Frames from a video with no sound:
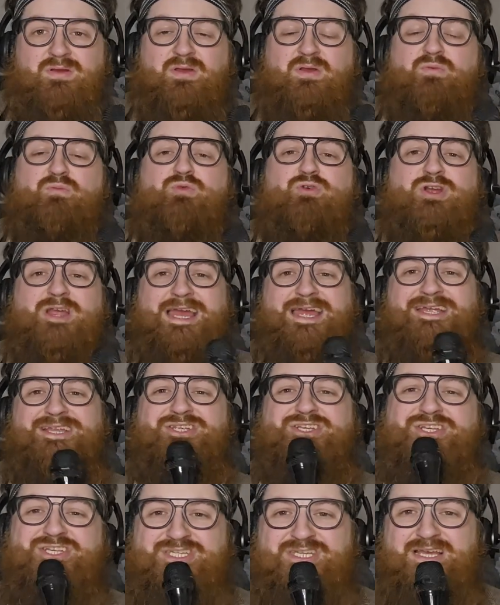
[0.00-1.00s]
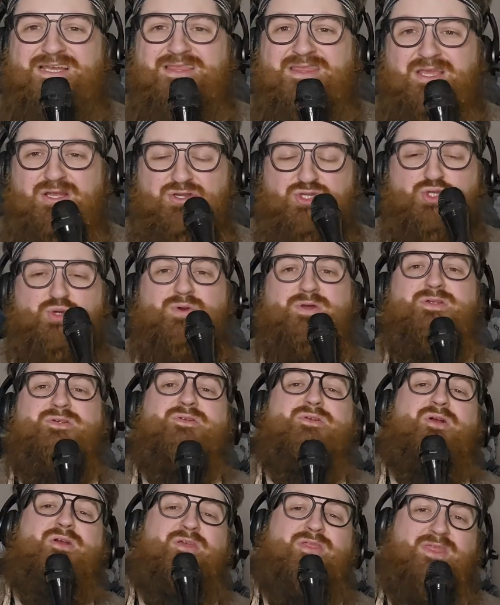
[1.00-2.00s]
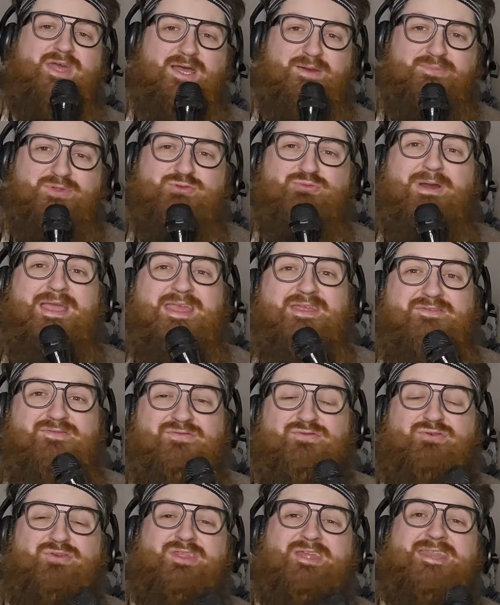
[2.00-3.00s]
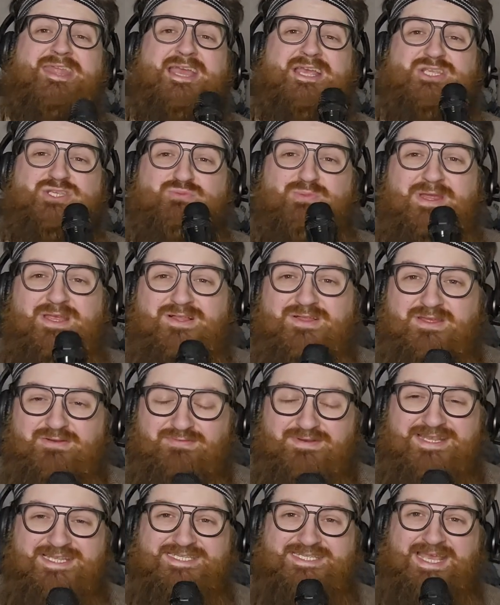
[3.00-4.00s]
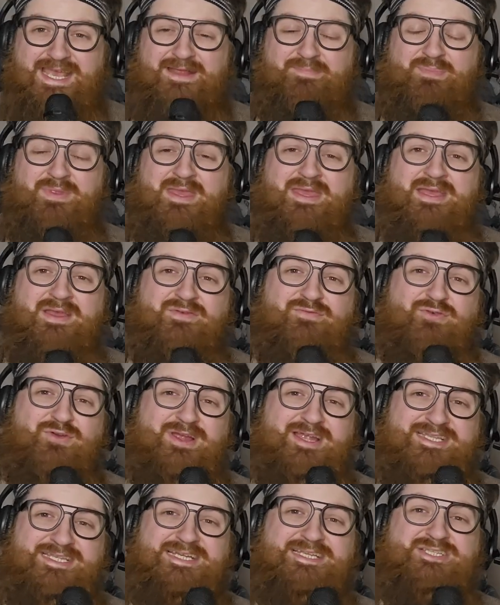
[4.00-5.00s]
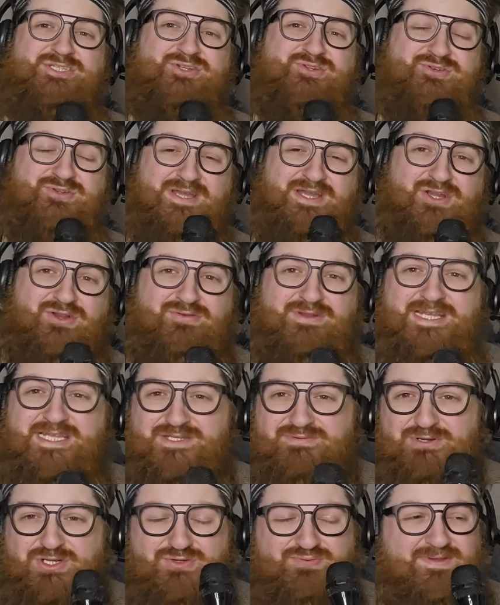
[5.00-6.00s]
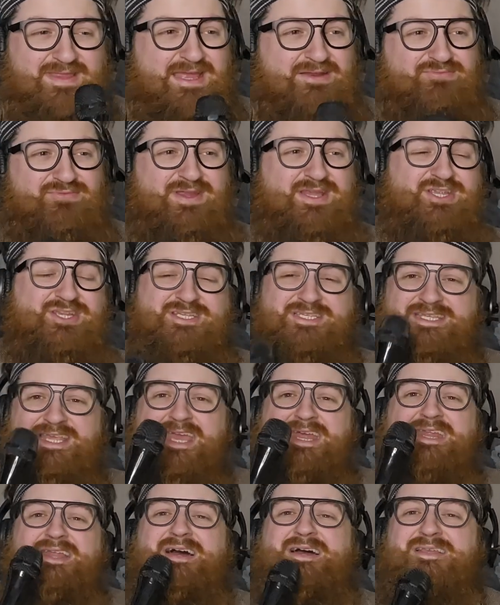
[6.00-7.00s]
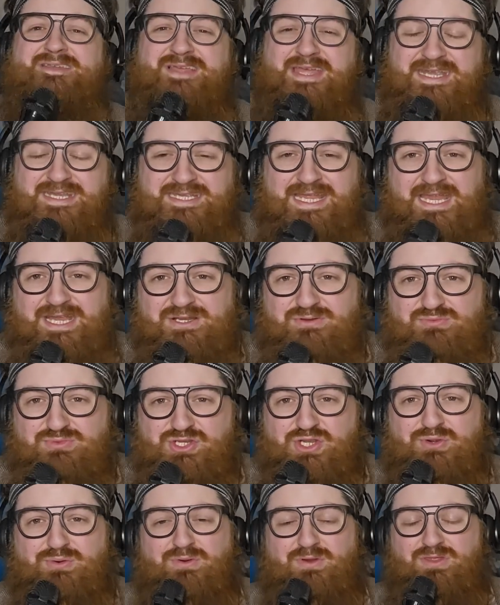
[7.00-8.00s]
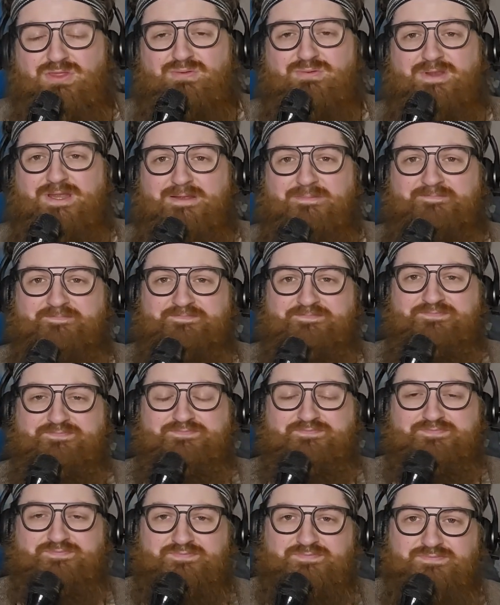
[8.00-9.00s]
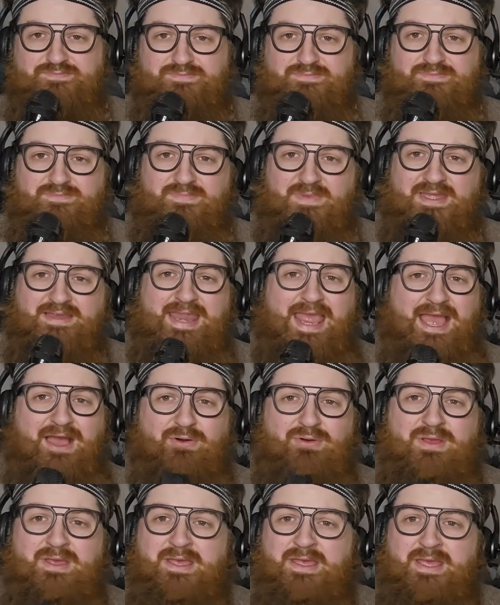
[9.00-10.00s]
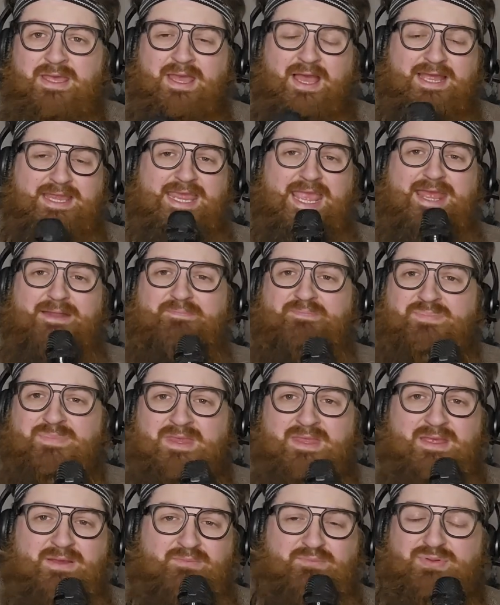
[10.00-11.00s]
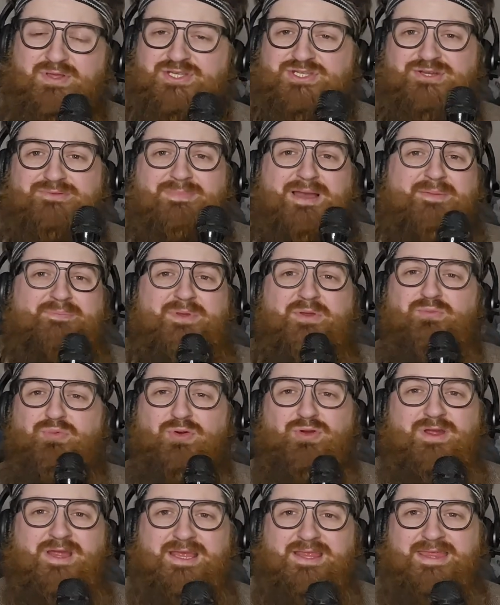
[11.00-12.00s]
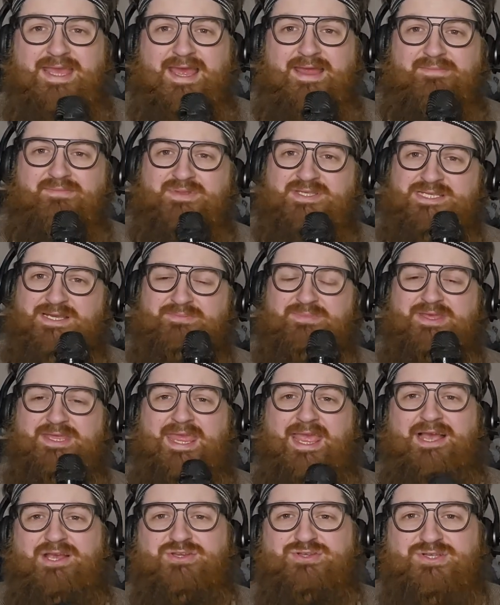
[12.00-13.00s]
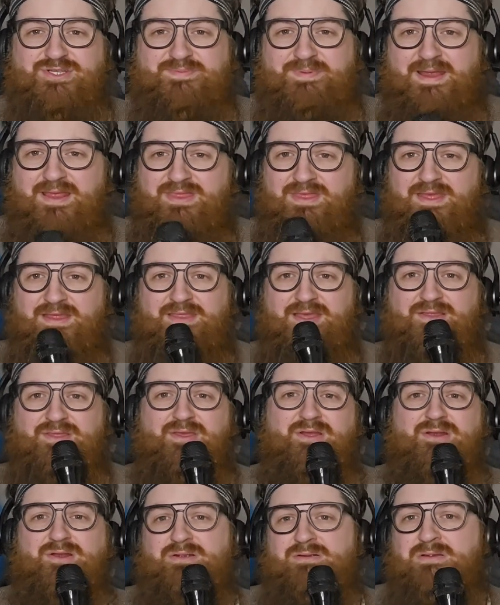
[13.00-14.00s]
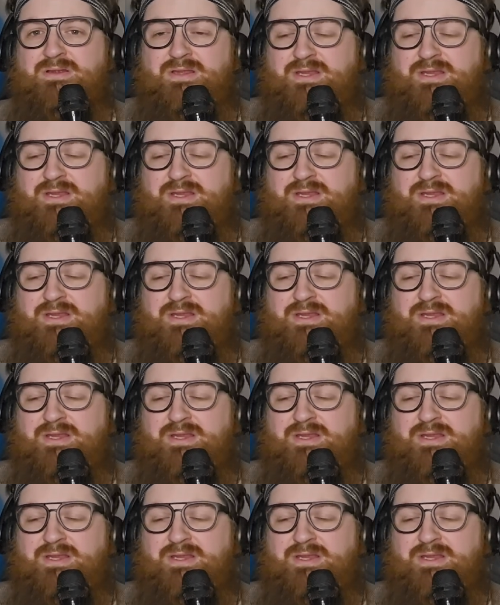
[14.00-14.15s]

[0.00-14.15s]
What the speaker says: we're kind of just stuck there twiddling our thumbs waiting for the next weekly reset for it then to increase, which then we just get it on like day 2 or 3. Now, again, Blizzard might be worried that some of the casuals might think that they're,